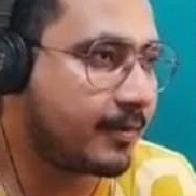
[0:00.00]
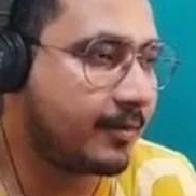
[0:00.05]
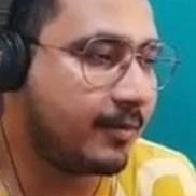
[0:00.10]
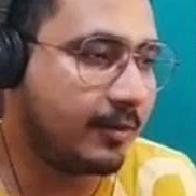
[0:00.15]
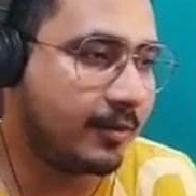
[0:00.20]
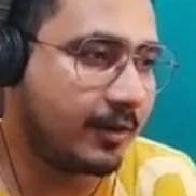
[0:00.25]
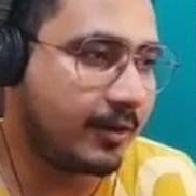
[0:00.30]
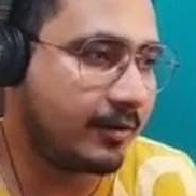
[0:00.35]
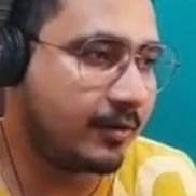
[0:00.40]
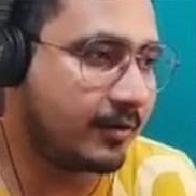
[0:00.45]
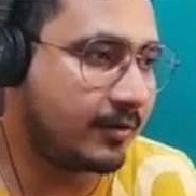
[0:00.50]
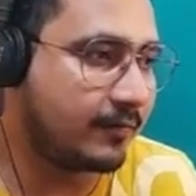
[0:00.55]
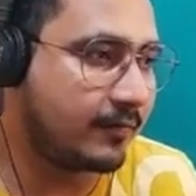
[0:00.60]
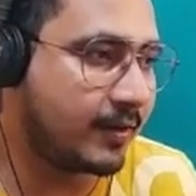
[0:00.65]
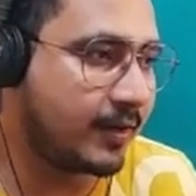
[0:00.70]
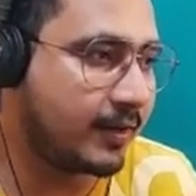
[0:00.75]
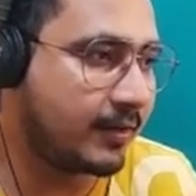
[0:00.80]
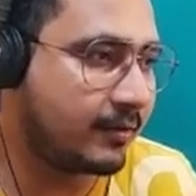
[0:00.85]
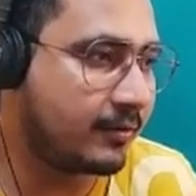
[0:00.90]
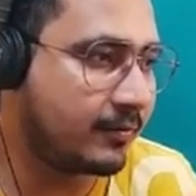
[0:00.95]
Okay, okay,
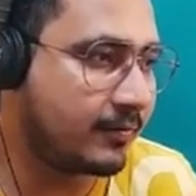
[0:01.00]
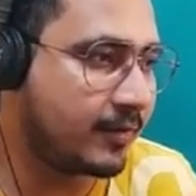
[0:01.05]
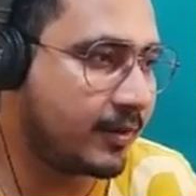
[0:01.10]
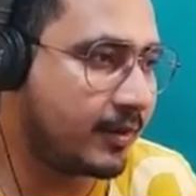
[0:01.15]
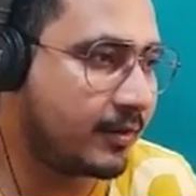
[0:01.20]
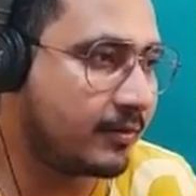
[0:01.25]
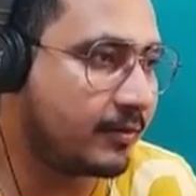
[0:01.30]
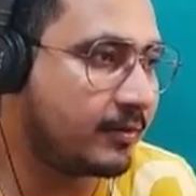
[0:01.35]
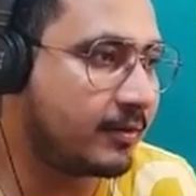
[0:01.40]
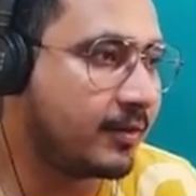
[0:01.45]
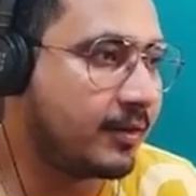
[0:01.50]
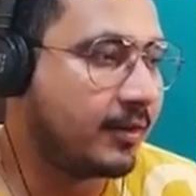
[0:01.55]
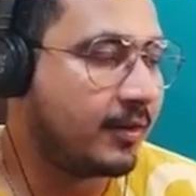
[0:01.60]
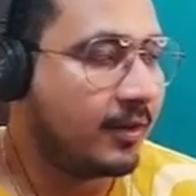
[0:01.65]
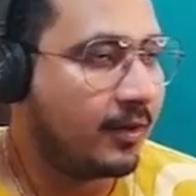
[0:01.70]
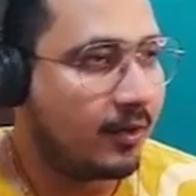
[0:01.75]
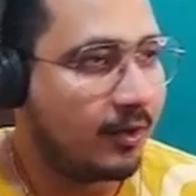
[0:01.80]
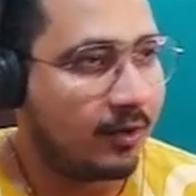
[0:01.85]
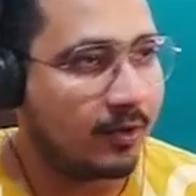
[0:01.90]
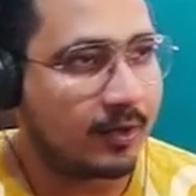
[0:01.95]
very good, very good.
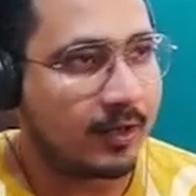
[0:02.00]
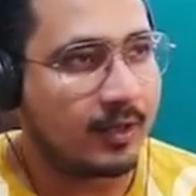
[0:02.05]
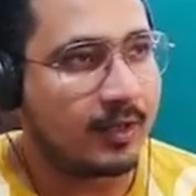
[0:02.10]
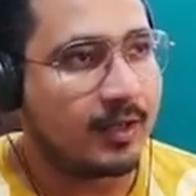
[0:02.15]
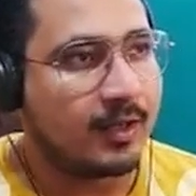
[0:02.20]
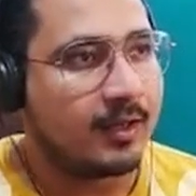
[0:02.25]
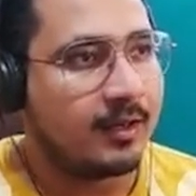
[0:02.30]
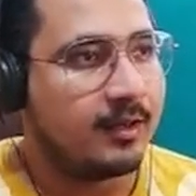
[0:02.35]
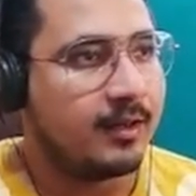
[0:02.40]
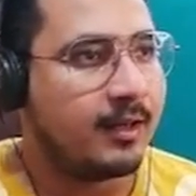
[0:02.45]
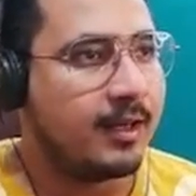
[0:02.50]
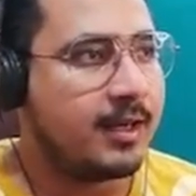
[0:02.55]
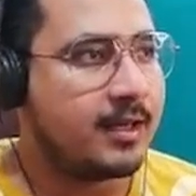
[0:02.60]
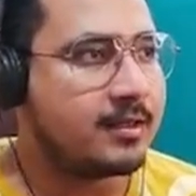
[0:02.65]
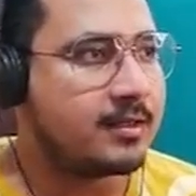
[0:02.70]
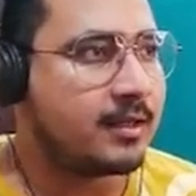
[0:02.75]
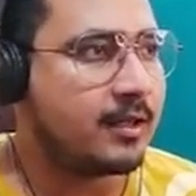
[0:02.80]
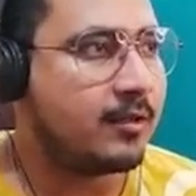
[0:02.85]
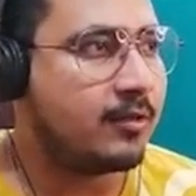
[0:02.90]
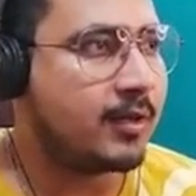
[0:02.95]
Okay,
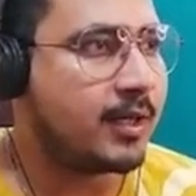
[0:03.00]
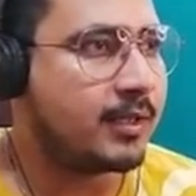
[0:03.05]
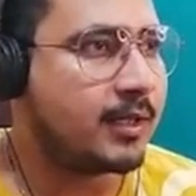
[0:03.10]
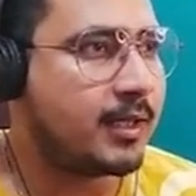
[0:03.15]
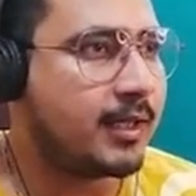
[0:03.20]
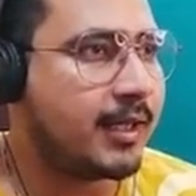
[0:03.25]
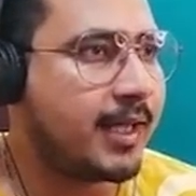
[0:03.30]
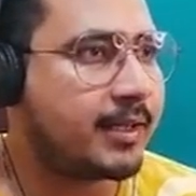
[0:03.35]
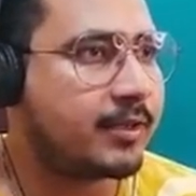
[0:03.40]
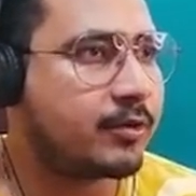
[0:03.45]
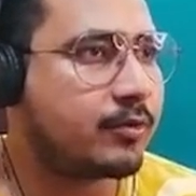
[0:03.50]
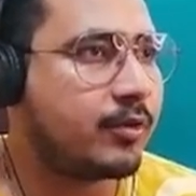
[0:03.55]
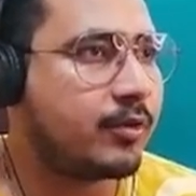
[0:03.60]
let's look at the next